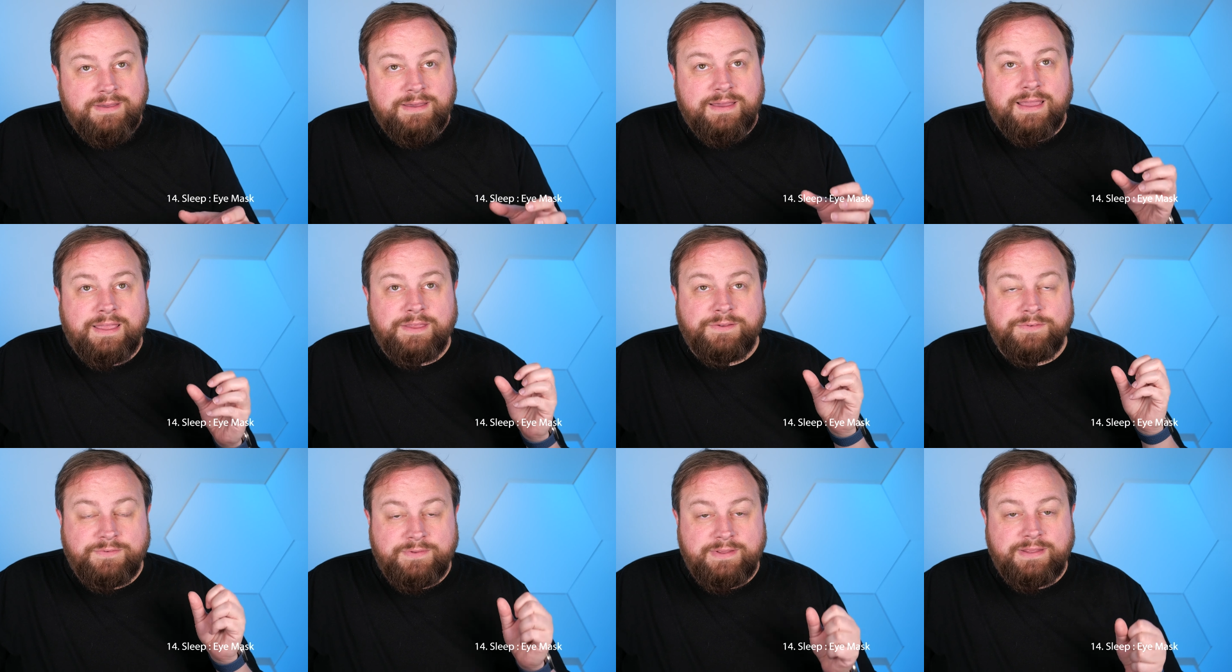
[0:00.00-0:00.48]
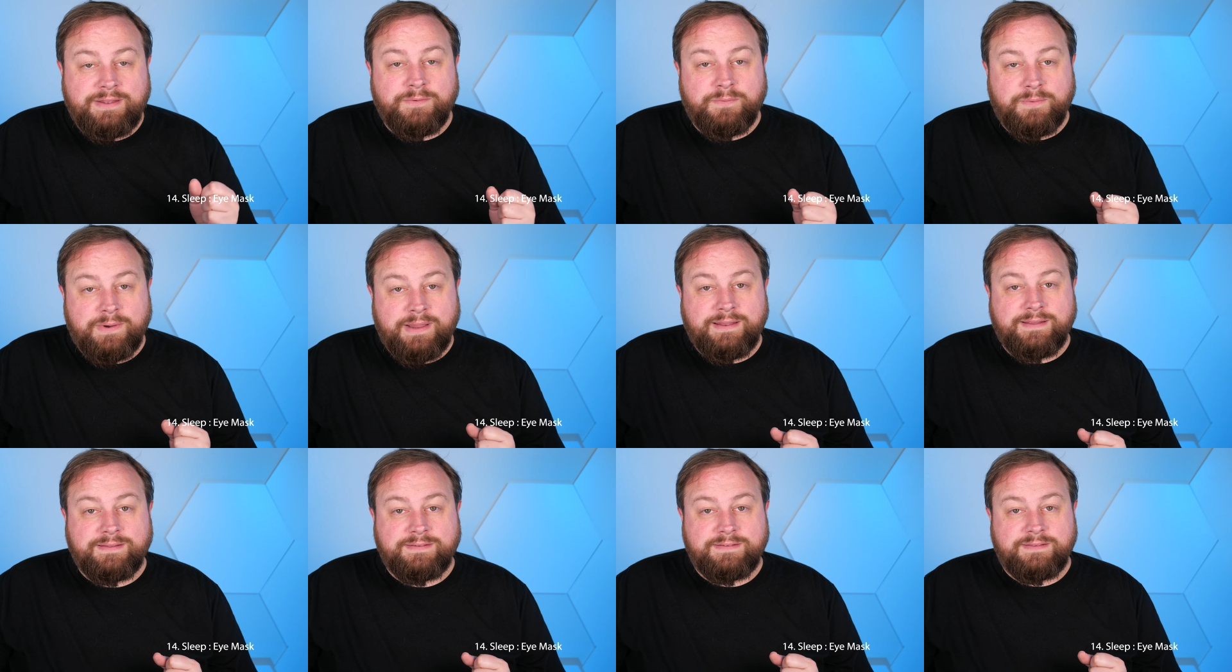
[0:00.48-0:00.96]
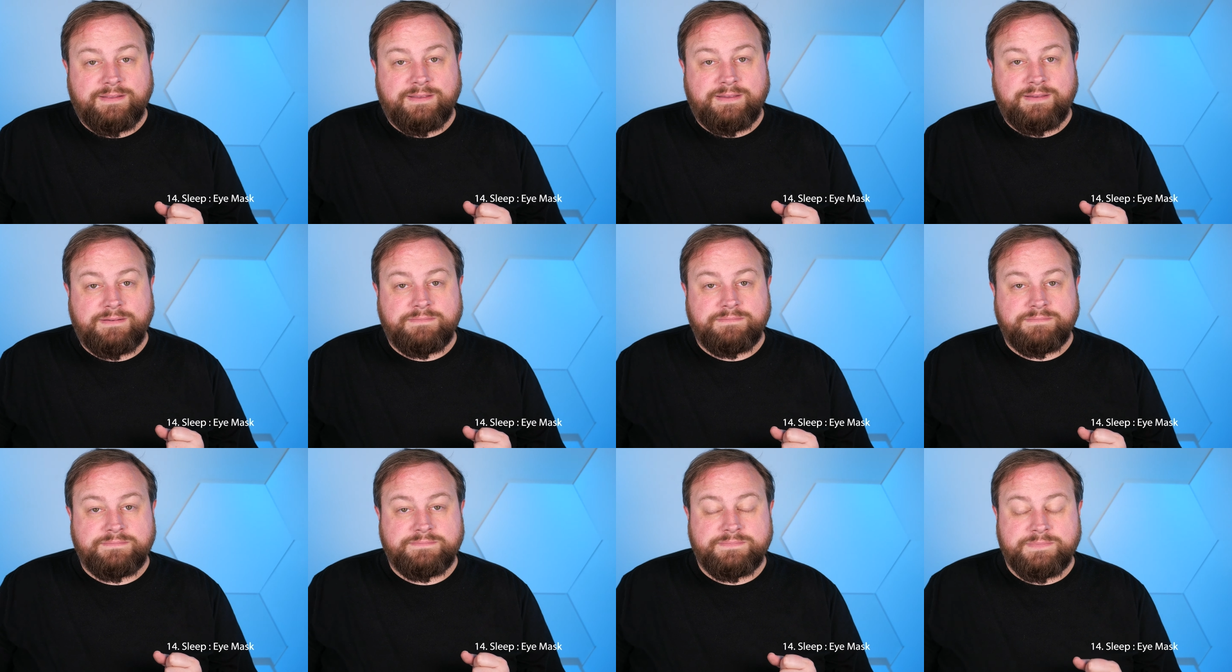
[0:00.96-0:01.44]
and you need a way to
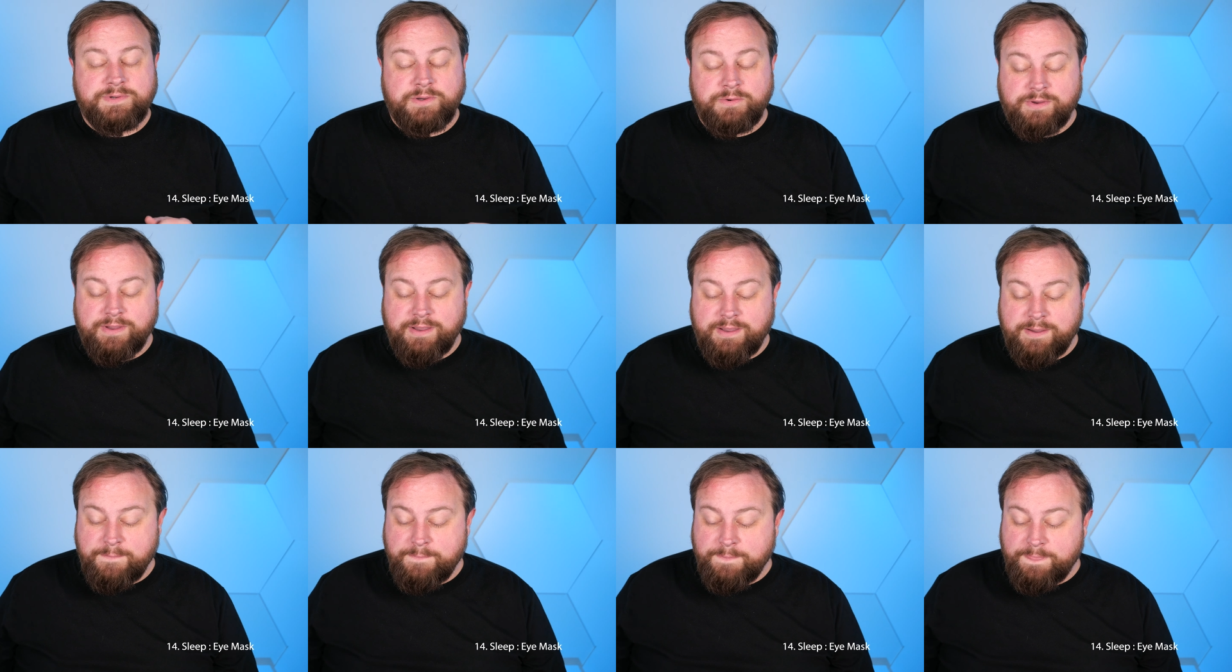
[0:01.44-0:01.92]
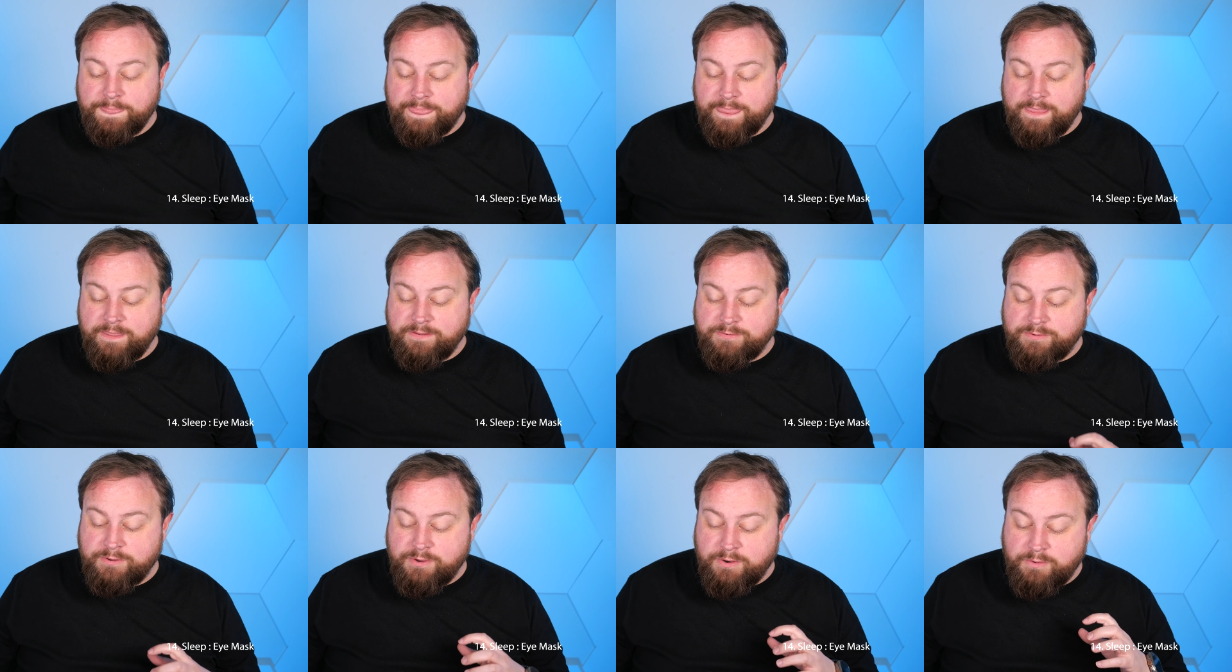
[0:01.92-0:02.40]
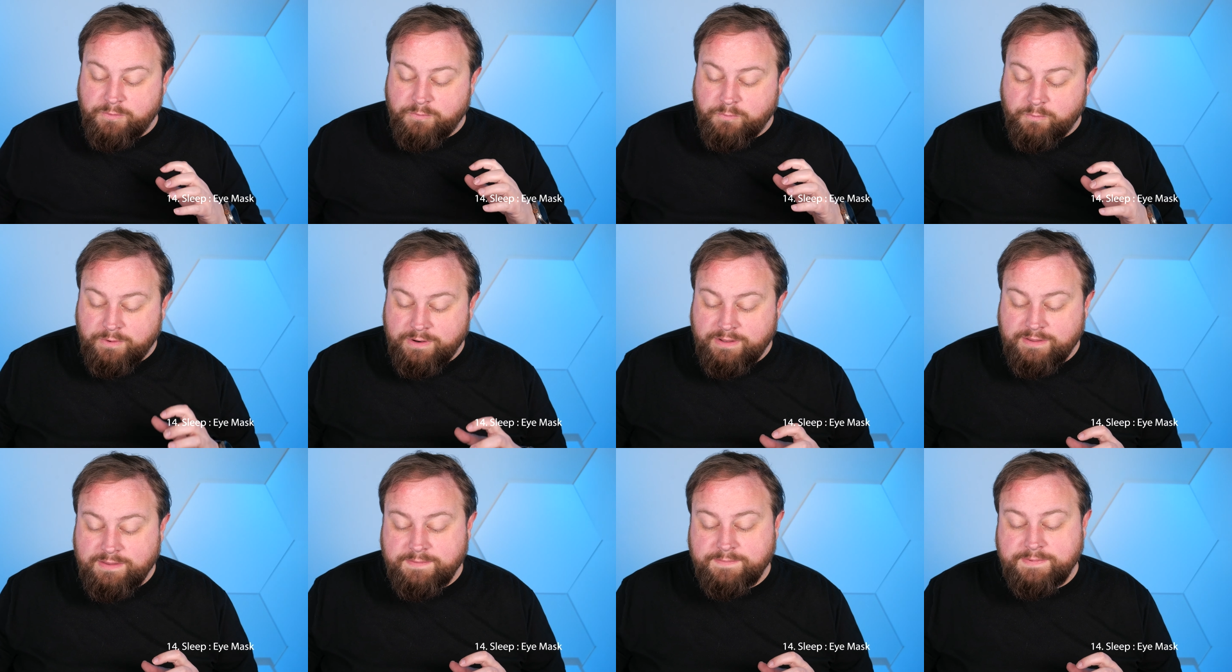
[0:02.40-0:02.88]
sleep, okay? So
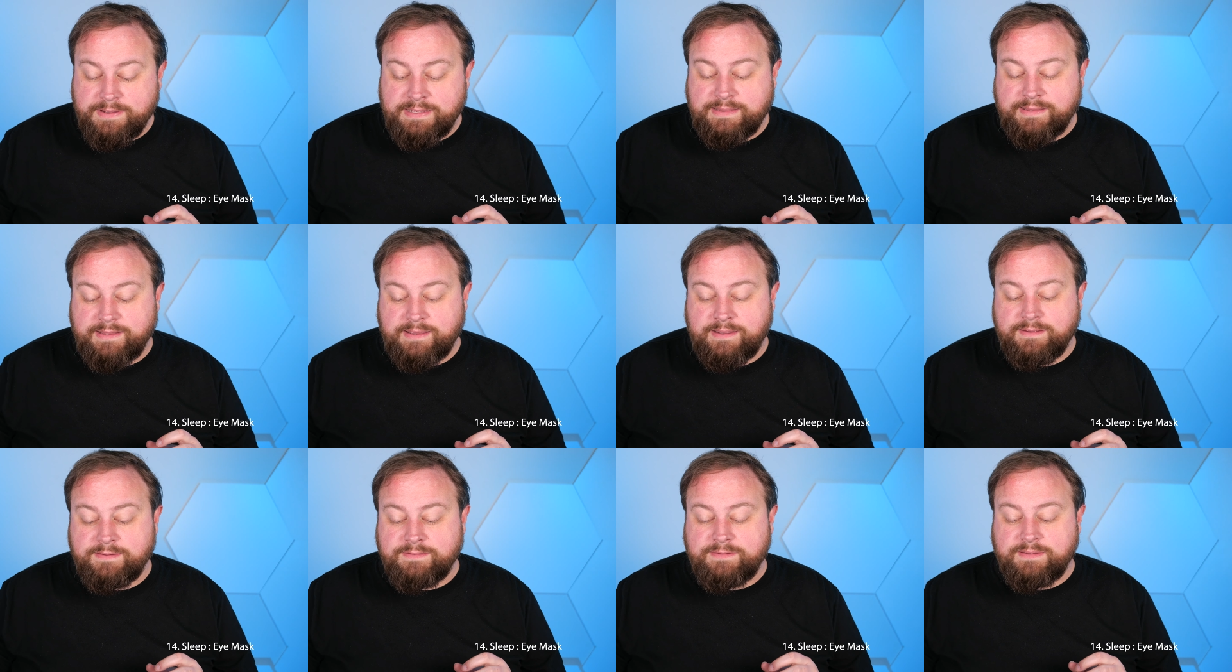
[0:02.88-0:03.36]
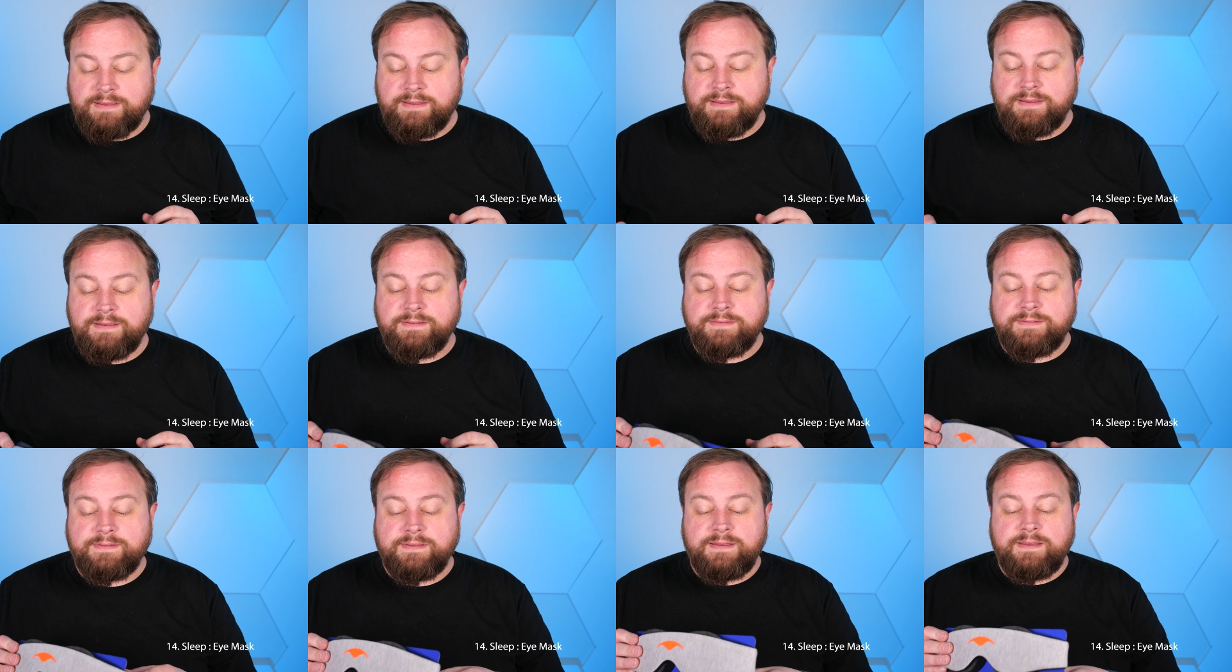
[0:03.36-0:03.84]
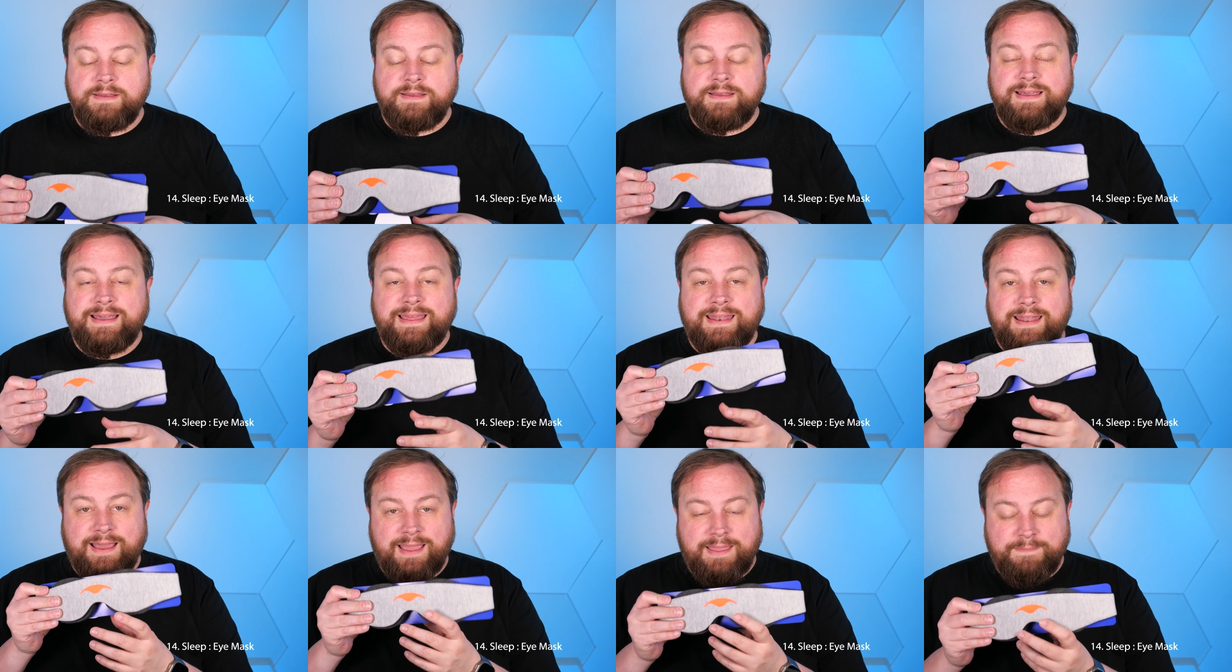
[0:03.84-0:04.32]
one of the big things is
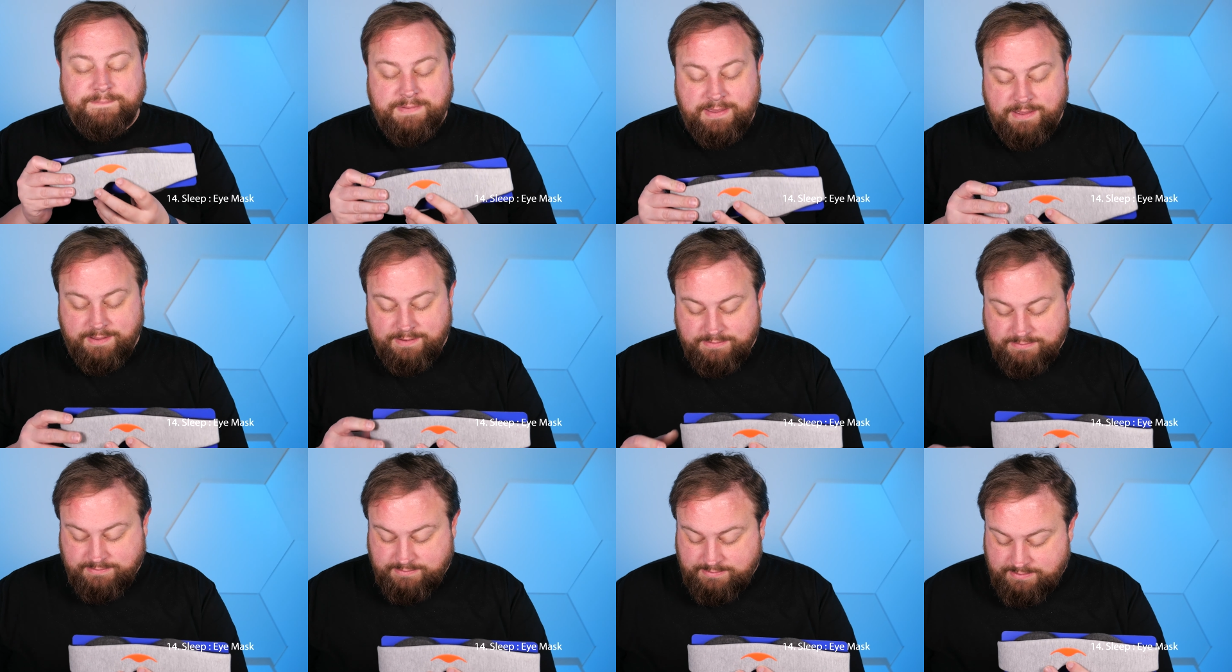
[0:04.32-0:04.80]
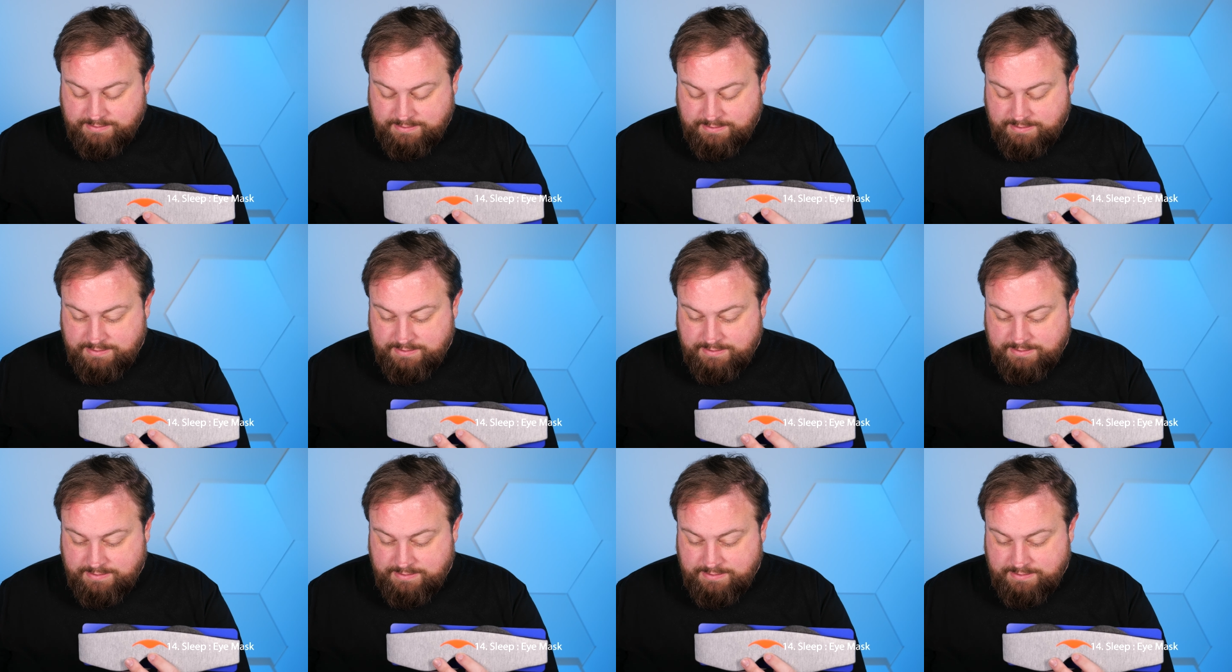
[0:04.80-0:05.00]
an eye mask.